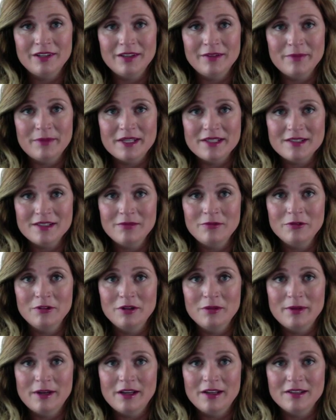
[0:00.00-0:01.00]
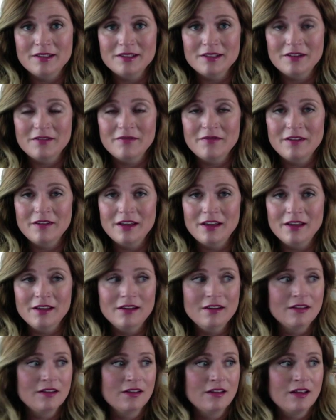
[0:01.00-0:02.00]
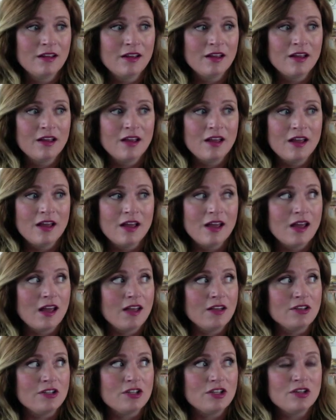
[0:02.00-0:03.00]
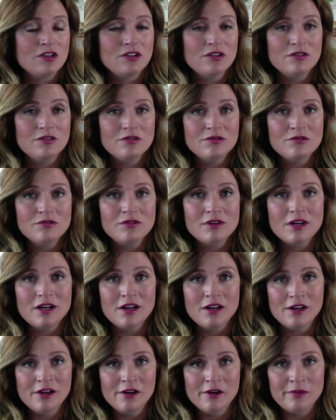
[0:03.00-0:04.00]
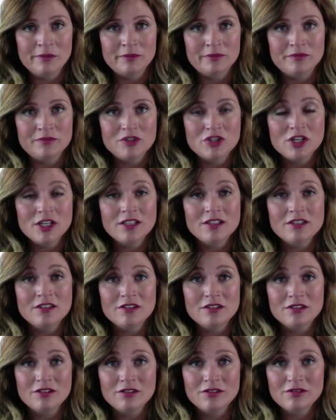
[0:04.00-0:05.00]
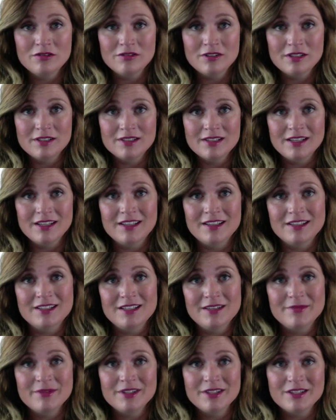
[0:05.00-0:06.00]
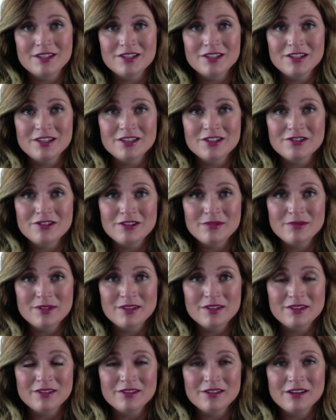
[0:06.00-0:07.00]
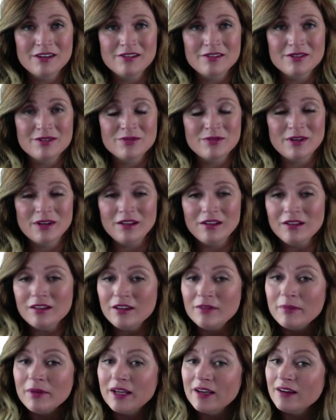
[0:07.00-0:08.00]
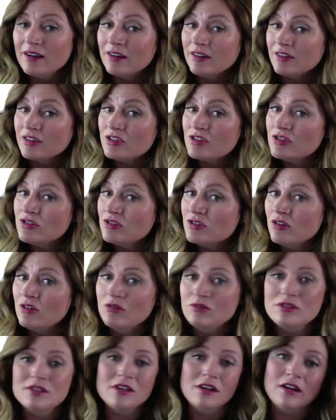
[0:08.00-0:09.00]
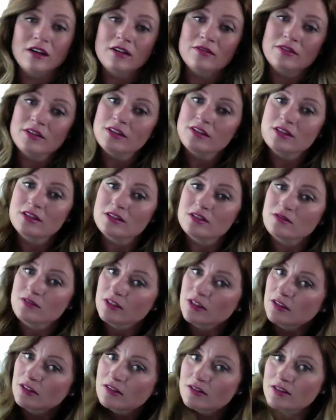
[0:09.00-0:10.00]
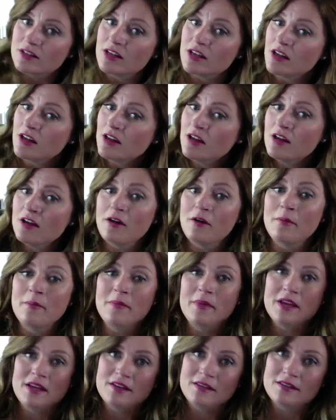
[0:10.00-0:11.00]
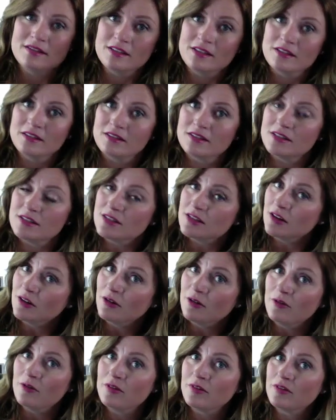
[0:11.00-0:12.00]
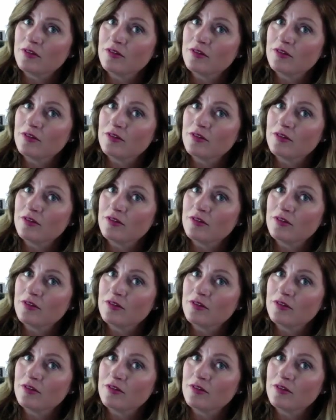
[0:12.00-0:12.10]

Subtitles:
I mess up really bad, it's going to fade. And two, Shades EQ is like a deep conditioning treatment on your hair as well. And my hair is so soft. It just feels amazing. So